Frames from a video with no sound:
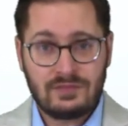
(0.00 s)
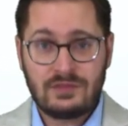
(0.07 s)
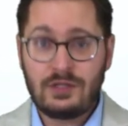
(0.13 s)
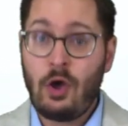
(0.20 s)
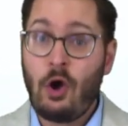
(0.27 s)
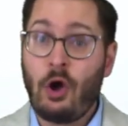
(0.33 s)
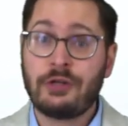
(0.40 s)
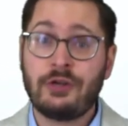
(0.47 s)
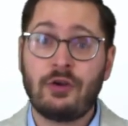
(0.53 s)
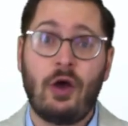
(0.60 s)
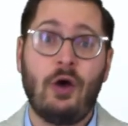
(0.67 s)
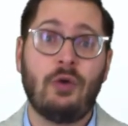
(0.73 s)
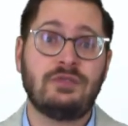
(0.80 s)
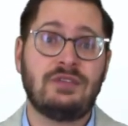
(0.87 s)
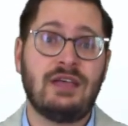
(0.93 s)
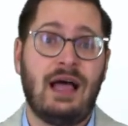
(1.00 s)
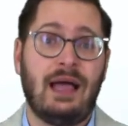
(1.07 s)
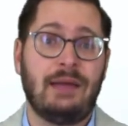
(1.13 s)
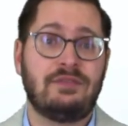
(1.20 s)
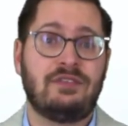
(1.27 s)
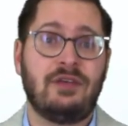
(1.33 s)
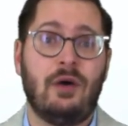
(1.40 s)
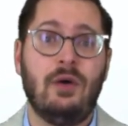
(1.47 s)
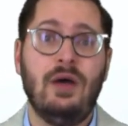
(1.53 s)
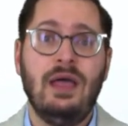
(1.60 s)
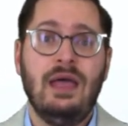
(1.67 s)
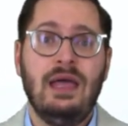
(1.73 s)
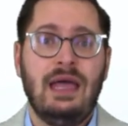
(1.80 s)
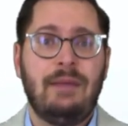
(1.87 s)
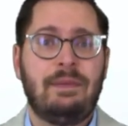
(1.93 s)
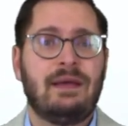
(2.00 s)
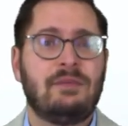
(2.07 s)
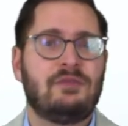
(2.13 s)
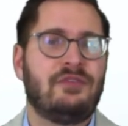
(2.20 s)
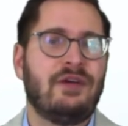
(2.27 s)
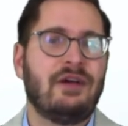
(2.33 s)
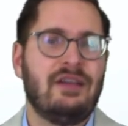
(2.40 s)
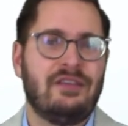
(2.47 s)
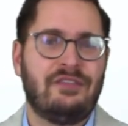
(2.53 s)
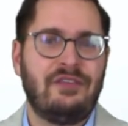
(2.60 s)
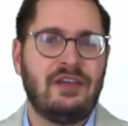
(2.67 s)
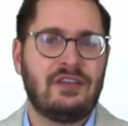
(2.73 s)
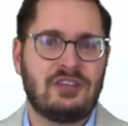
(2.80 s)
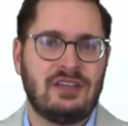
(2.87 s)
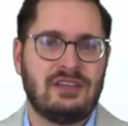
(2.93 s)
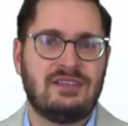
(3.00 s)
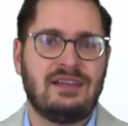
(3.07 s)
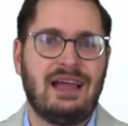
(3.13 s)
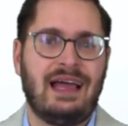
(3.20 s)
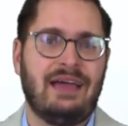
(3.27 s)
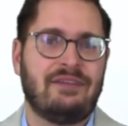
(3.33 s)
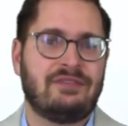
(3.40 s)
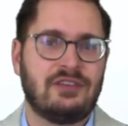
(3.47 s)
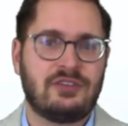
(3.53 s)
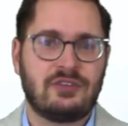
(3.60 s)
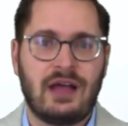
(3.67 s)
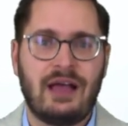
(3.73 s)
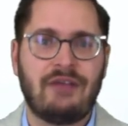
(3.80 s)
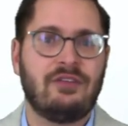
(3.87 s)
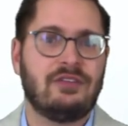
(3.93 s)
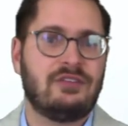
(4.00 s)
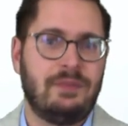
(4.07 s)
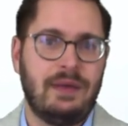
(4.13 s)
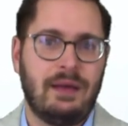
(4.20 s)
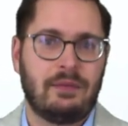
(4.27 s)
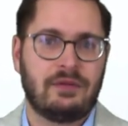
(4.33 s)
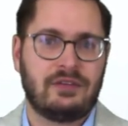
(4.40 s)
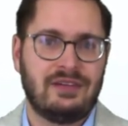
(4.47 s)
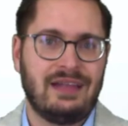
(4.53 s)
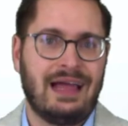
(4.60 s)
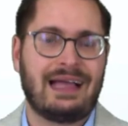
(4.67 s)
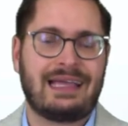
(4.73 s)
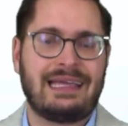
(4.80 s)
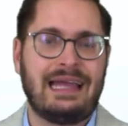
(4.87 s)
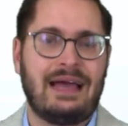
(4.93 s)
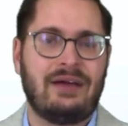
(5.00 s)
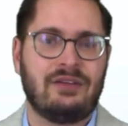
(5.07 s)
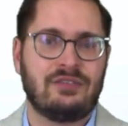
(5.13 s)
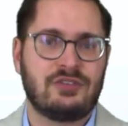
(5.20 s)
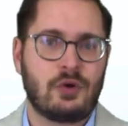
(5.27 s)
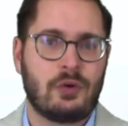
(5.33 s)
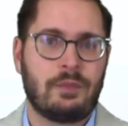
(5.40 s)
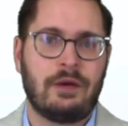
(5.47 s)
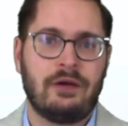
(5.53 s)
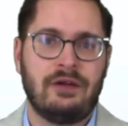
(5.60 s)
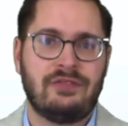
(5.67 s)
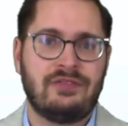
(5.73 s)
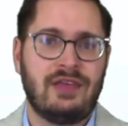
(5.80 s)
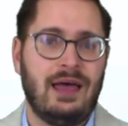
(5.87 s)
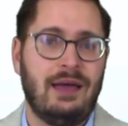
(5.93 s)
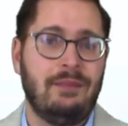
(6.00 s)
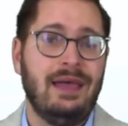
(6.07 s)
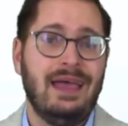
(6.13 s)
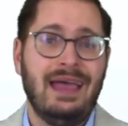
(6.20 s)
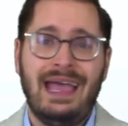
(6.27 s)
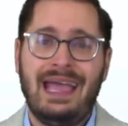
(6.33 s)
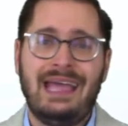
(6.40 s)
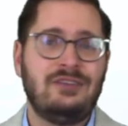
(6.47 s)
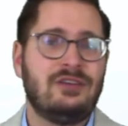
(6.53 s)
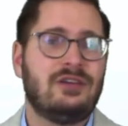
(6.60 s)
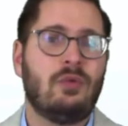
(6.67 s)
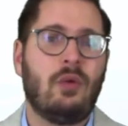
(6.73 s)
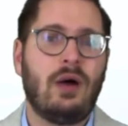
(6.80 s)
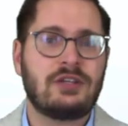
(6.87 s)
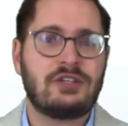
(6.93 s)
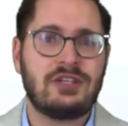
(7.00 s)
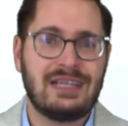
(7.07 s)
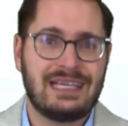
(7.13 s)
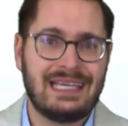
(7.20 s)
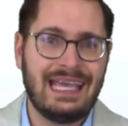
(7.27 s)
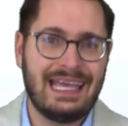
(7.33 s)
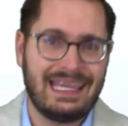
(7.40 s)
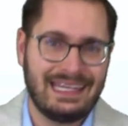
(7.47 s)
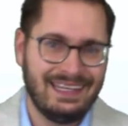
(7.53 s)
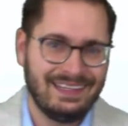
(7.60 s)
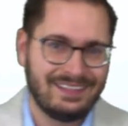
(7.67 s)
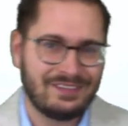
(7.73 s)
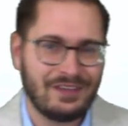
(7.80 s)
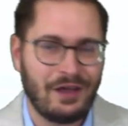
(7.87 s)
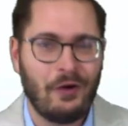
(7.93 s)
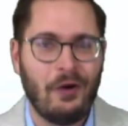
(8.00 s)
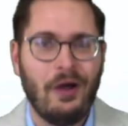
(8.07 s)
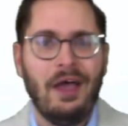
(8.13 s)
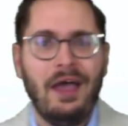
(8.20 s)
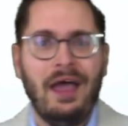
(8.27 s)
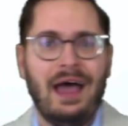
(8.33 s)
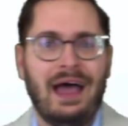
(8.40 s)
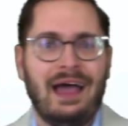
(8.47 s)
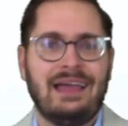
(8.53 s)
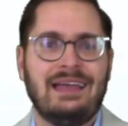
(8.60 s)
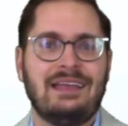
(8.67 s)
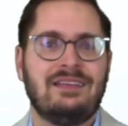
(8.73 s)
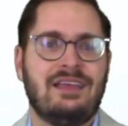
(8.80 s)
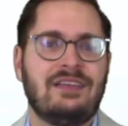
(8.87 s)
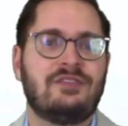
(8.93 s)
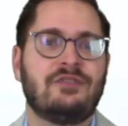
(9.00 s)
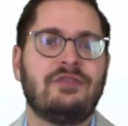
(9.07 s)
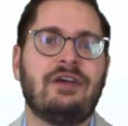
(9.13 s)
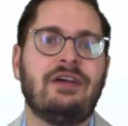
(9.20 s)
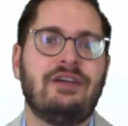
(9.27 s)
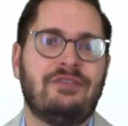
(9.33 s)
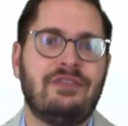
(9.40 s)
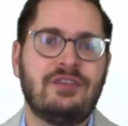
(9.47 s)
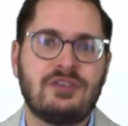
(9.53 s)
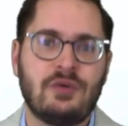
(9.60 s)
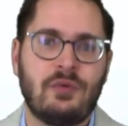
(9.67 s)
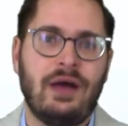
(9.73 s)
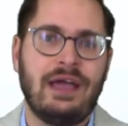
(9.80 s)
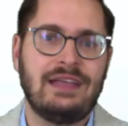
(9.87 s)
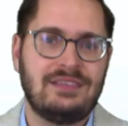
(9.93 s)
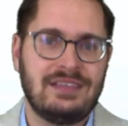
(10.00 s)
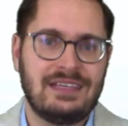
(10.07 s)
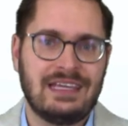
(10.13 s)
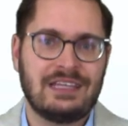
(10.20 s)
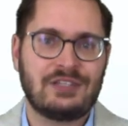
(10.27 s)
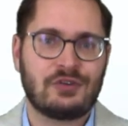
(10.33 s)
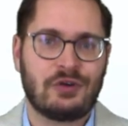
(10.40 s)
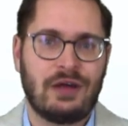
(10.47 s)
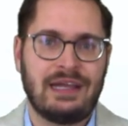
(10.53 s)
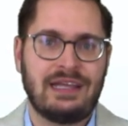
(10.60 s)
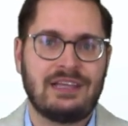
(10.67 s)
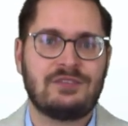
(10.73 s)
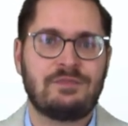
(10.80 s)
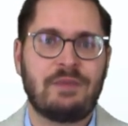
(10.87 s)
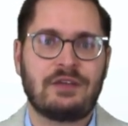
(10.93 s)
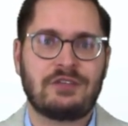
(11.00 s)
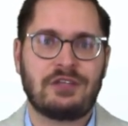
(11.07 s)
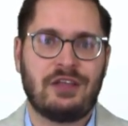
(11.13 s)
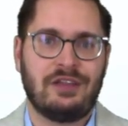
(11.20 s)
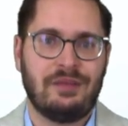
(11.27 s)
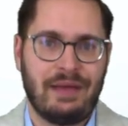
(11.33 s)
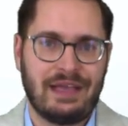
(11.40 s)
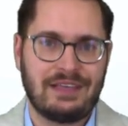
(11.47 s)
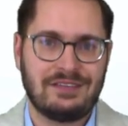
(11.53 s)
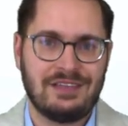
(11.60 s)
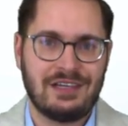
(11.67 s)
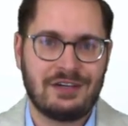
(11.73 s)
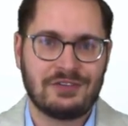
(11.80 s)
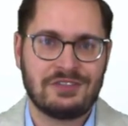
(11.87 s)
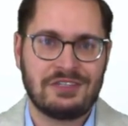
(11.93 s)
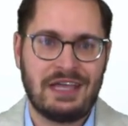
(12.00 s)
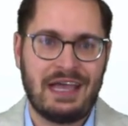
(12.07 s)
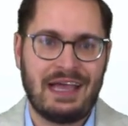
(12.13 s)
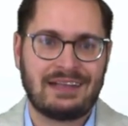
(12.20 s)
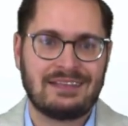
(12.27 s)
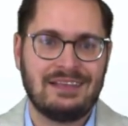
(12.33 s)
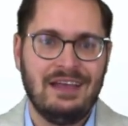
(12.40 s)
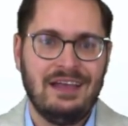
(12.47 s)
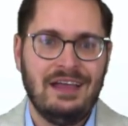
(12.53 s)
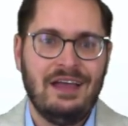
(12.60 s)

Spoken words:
on your own time. So it becomes very efficient to not have to travel and to be able to knock it out in a short period of time, and you can watch it again. So it's a very efficient way to get training, especially on the Bank Secrecy Act.